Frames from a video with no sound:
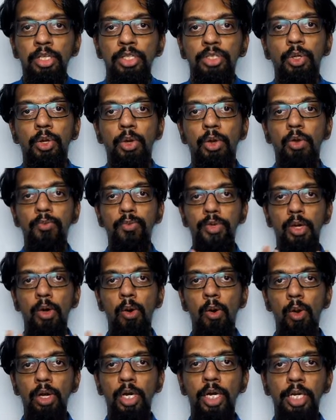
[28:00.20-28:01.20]
so we
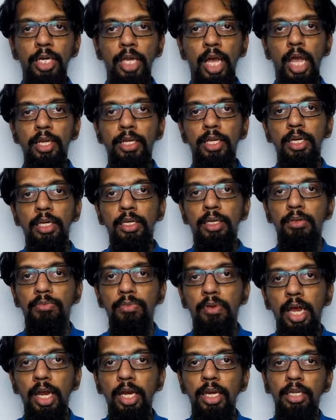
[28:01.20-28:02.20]
already
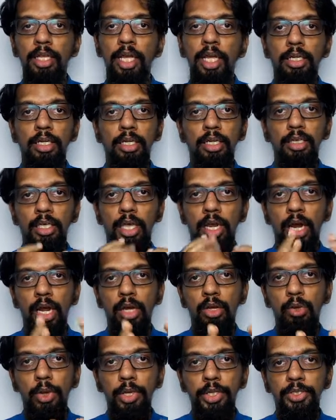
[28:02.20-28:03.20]
identified that there
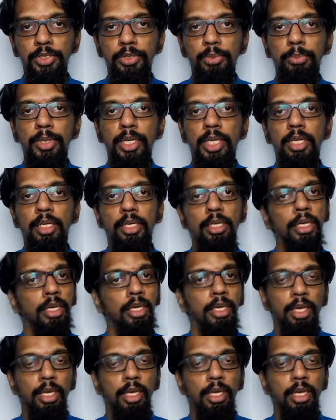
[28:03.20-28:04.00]
are going to be